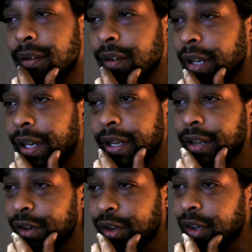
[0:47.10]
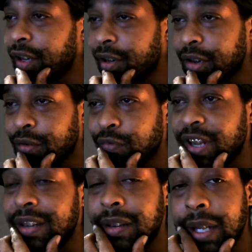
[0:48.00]
like it's it is
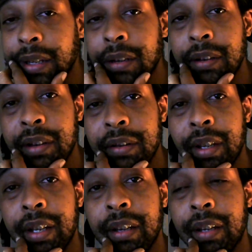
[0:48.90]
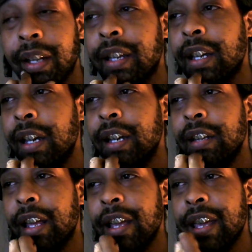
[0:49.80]
ridiculous like like
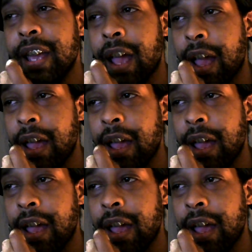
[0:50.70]
they